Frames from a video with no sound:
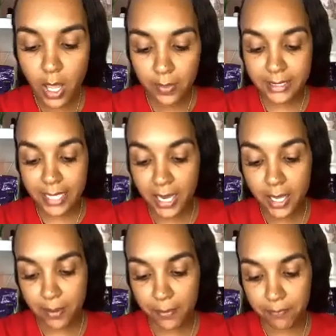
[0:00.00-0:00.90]
The
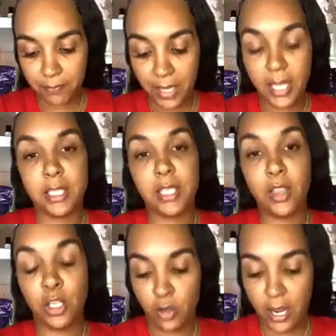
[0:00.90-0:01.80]
second is
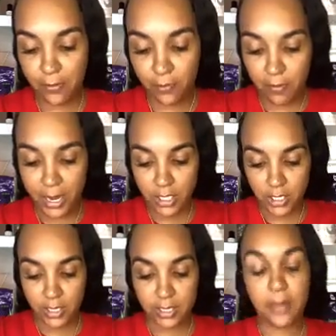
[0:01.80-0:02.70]
the
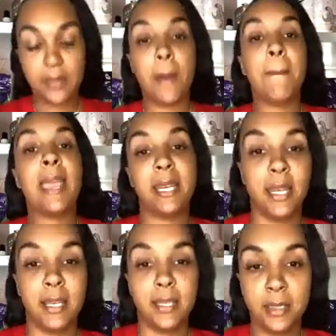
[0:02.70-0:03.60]
transformations, the
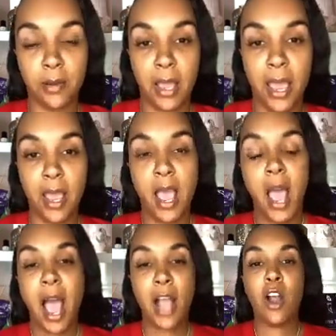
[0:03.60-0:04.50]
maintenance, okay?
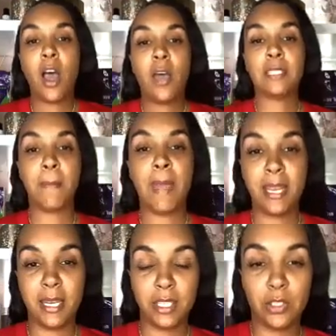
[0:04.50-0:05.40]
I call this
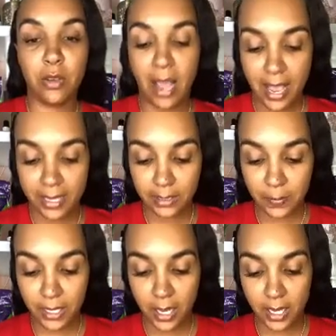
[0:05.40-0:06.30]
maintenance, you guys,
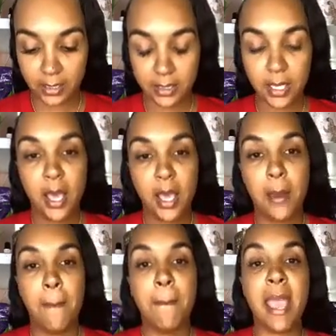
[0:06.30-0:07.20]
because
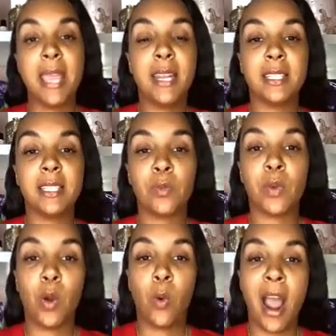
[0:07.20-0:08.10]
maintenance
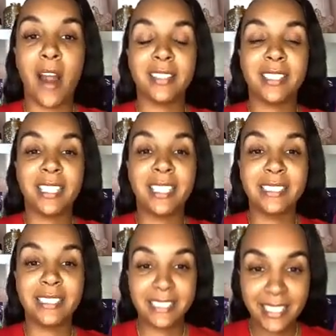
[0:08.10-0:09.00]
requires
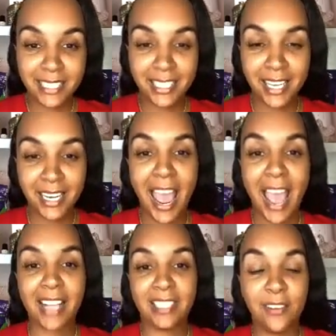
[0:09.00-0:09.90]
consistent
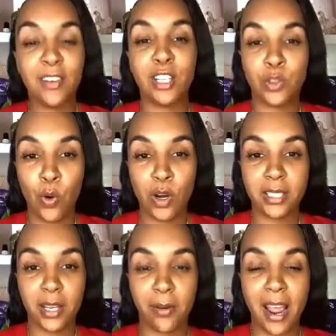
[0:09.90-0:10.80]
activity
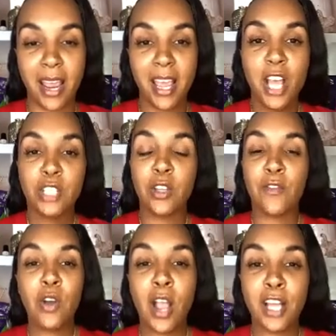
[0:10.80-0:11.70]
towards it, right? So if
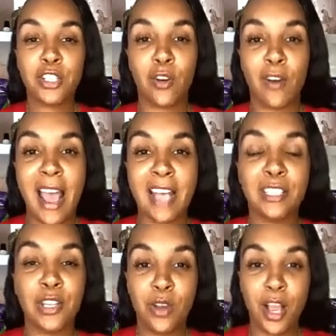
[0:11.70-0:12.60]
you cut your grass
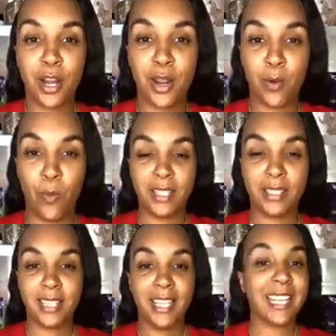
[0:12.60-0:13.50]
and you cut it once,
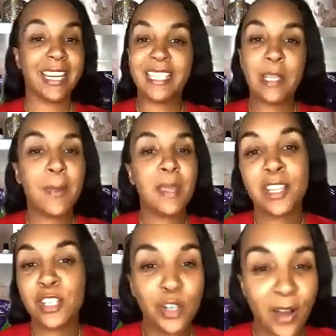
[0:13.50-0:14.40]
that doesn't mean
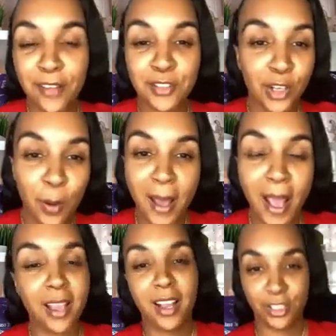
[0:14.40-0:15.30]
that you don't have to go
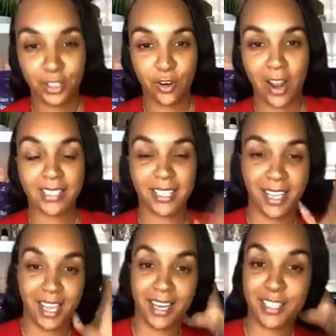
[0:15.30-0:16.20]
back and cut your grass
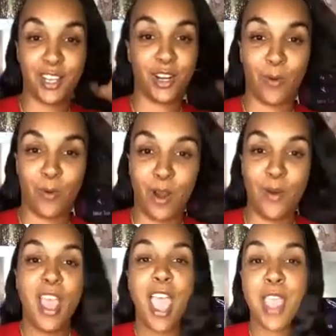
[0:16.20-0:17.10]
again. It's going to grow
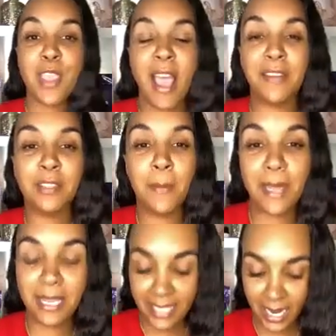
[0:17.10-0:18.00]
and you have to
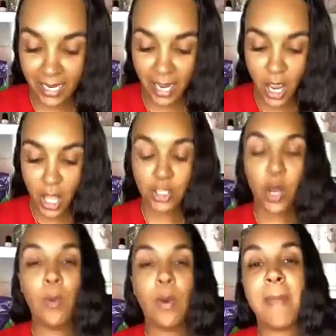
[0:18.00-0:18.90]
maintain it.
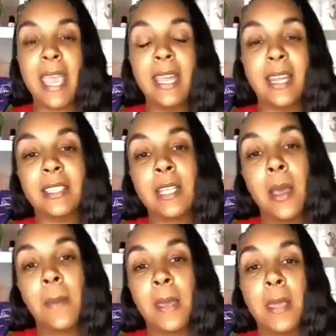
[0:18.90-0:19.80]
So with maintenance,
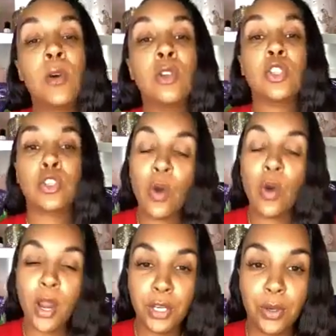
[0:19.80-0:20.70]
people
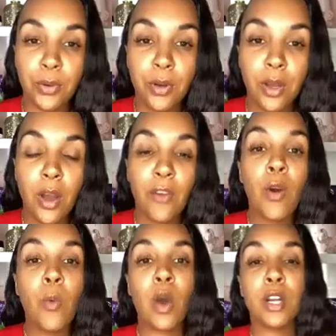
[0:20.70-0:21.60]
join you
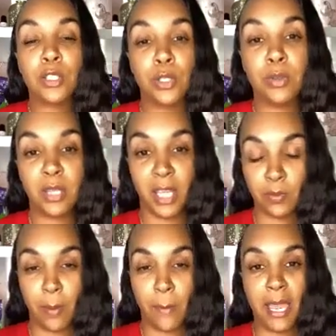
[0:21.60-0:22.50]
for one or two things
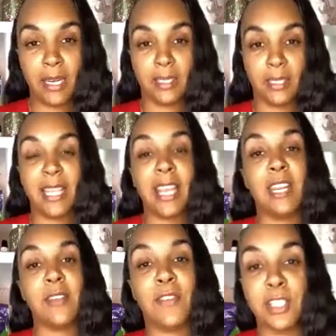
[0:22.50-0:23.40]
with maintenance. They
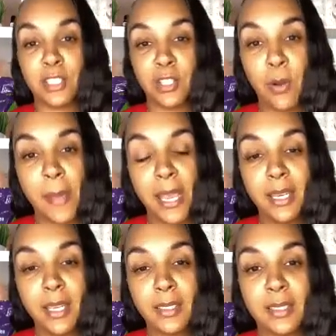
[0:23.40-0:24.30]
need physical
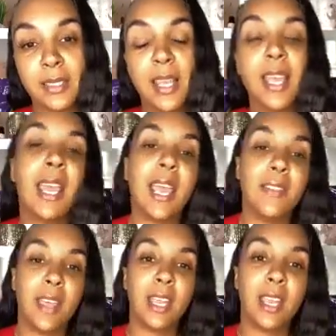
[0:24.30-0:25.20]
maintenance
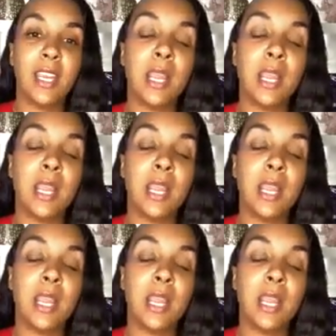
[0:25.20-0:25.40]
and they need